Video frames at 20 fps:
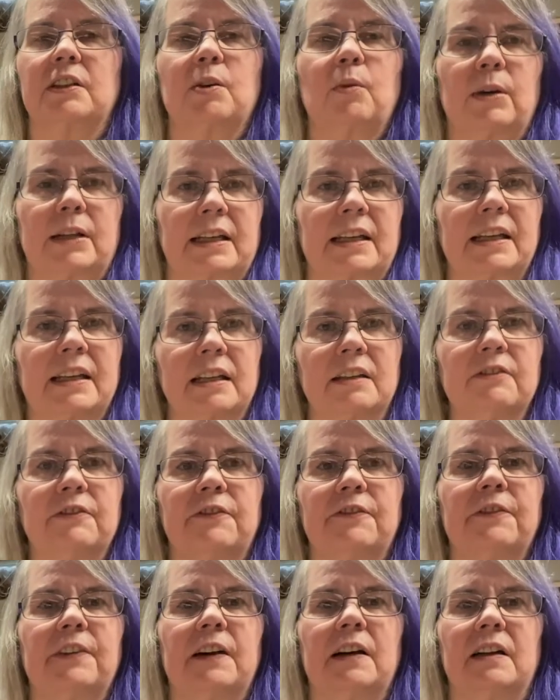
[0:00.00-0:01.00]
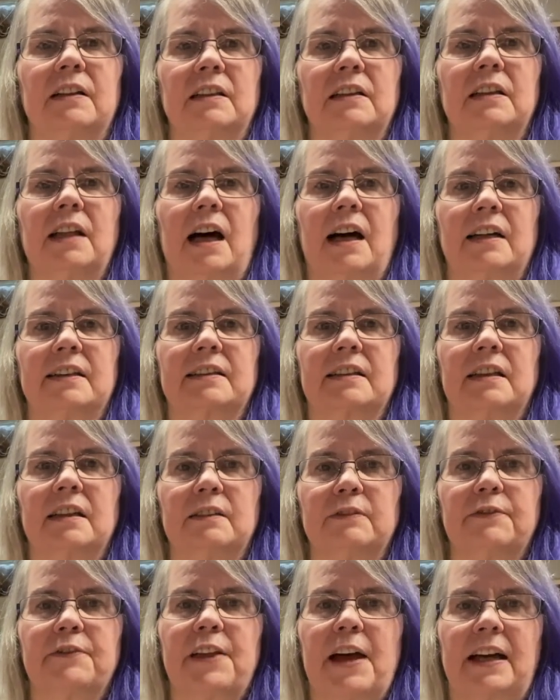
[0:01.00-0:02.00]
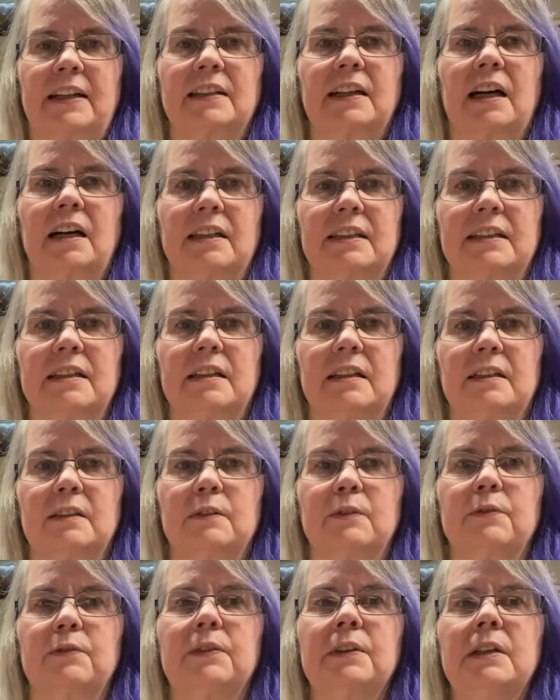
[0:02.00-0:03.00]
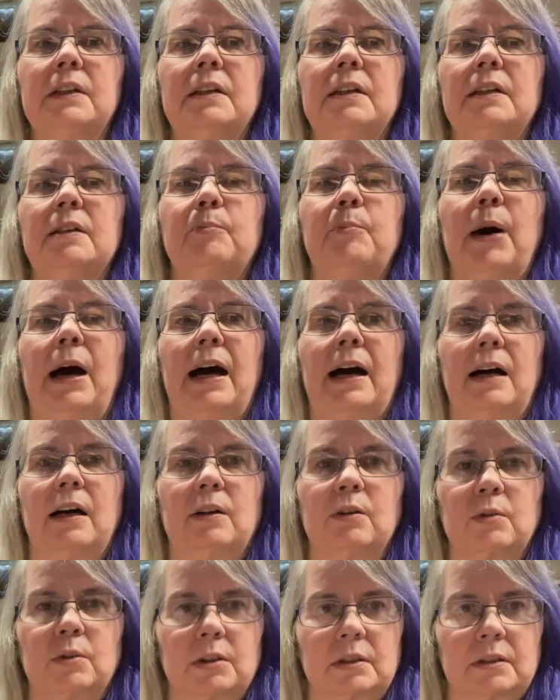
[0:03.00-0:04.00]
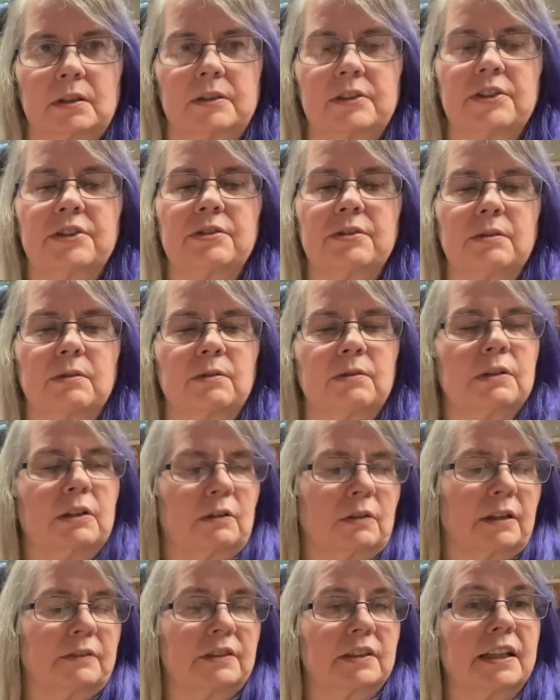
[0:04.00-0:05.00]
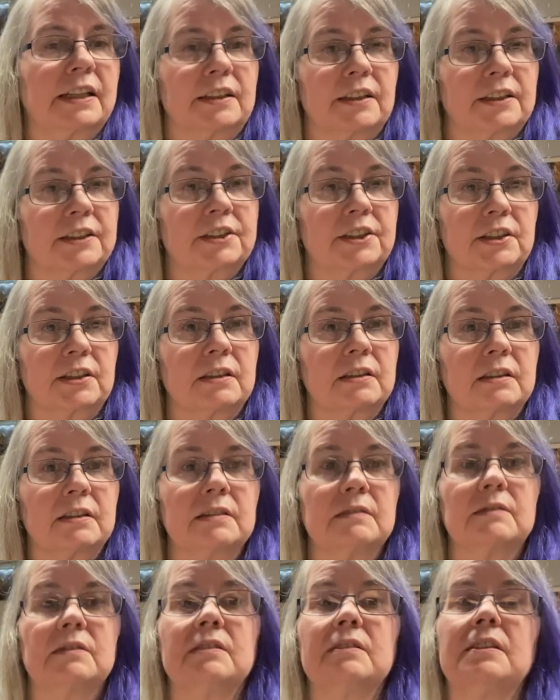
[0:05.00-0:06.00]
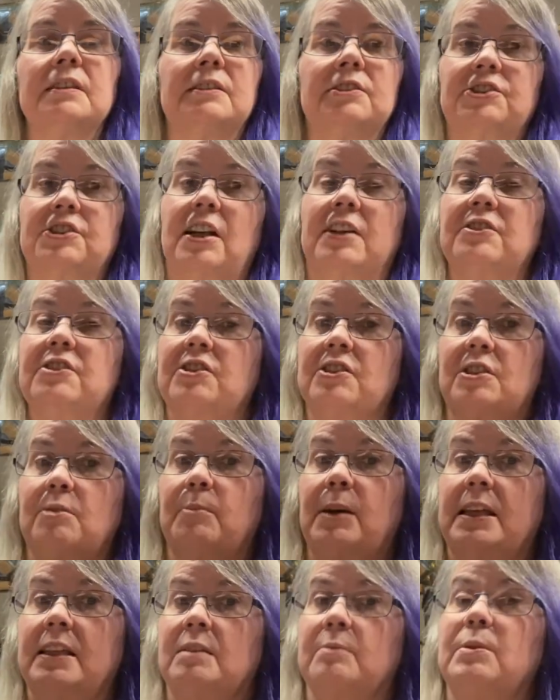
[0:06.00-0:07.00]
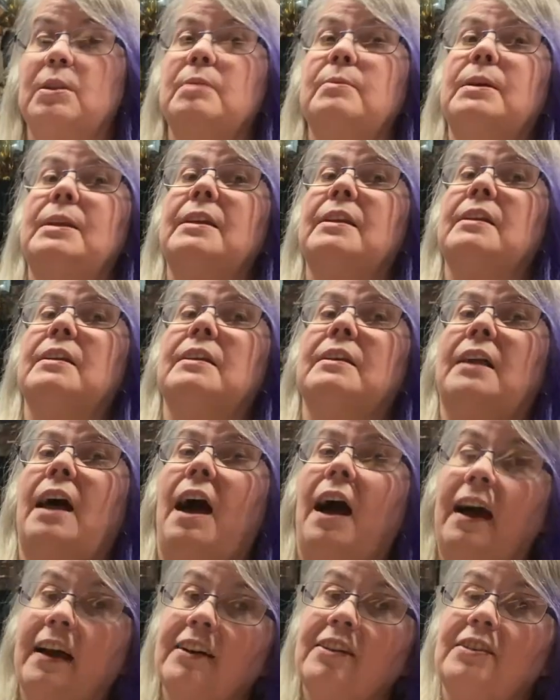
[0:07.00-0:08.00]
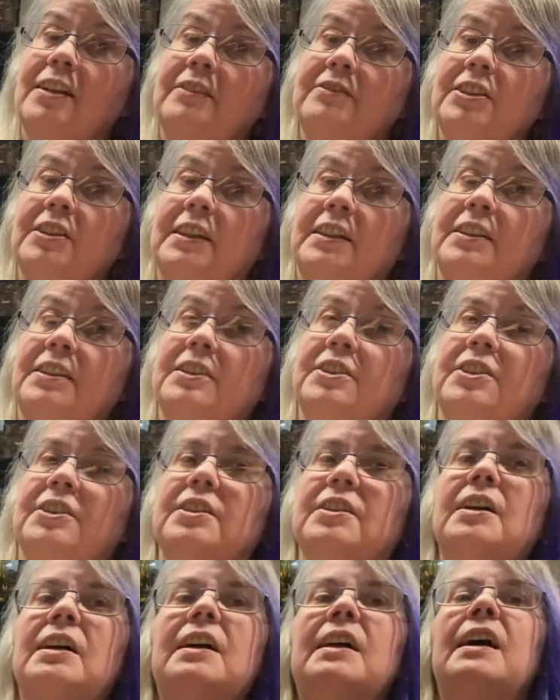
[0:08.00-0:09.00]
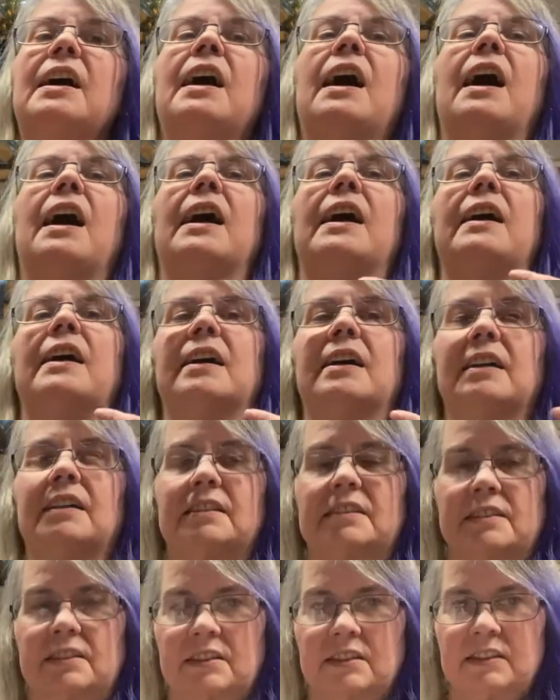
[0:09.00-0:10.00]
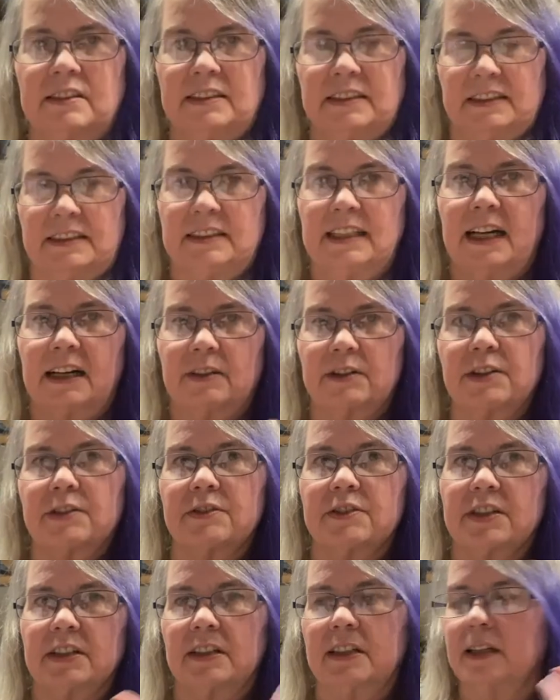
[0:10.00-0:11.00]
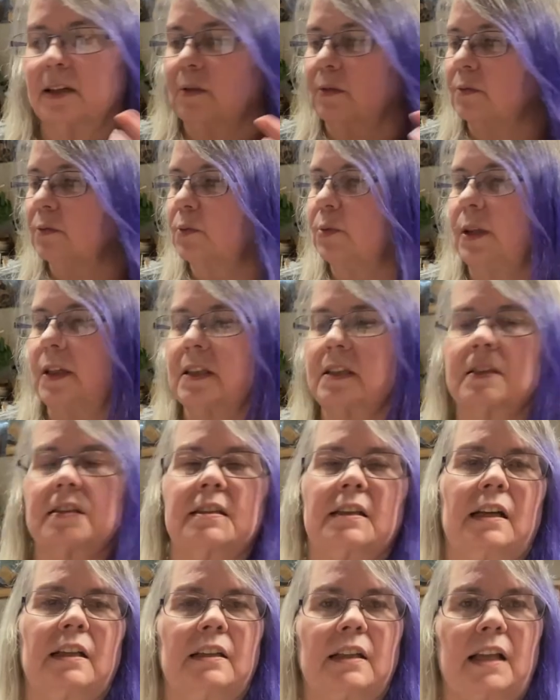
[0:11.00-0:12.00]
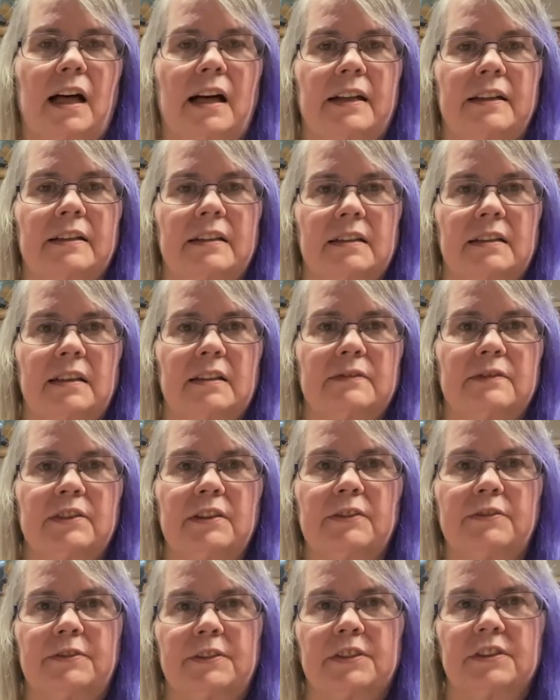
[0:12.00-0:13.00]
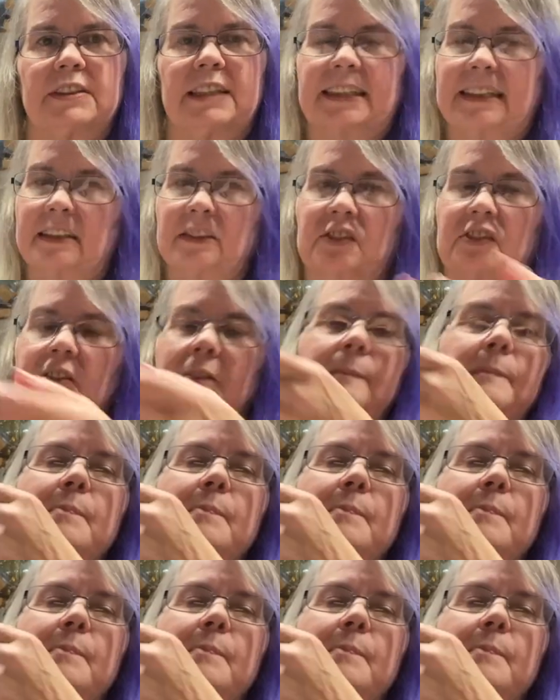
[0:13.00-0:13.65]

want to give a lot of that kind of power to a low-level character. It tends to make them an immediate higher-level character, and now you're dealing with a lot of different things.